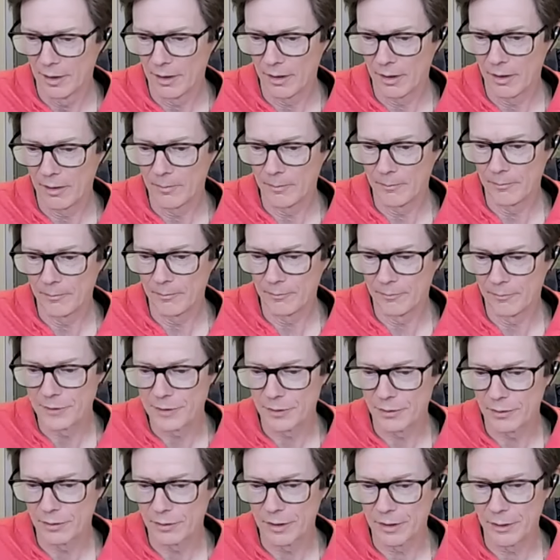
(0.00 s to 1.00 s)
um,
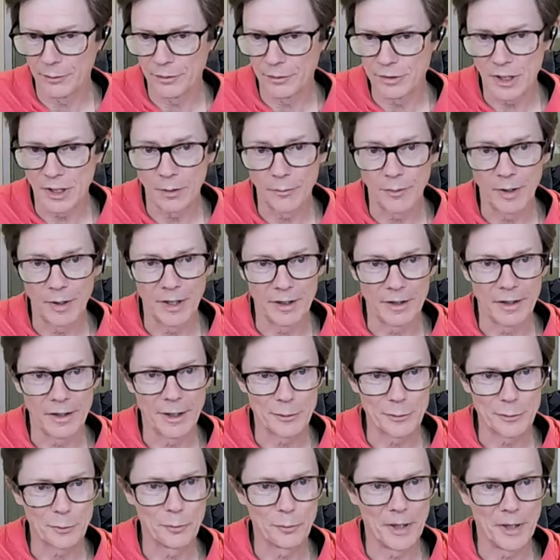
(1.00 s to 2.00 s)
certainly you're generating
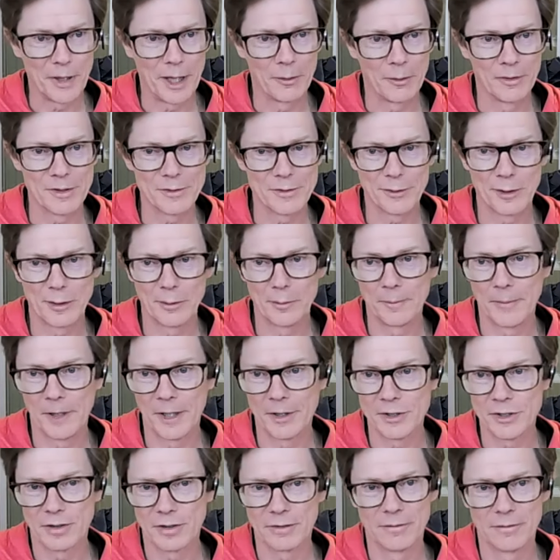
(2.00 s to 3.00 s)
electrical power, so I
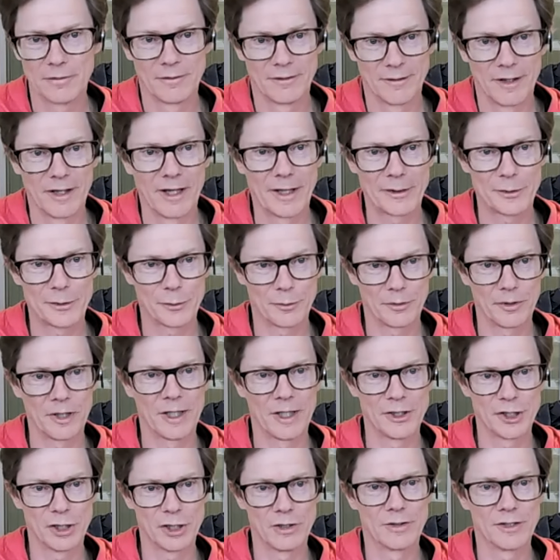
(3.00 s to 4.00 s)
imagine
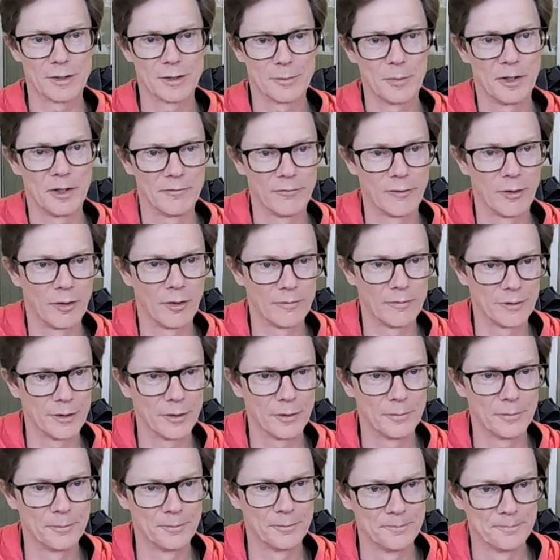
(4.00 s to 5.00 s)
electrical engineers would be involved
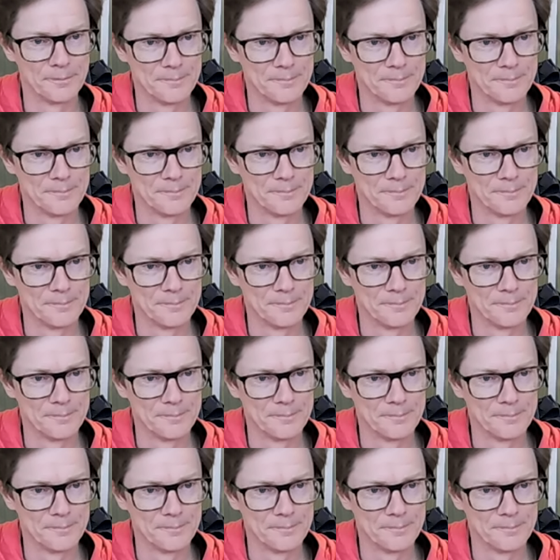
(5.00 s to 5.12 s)
too.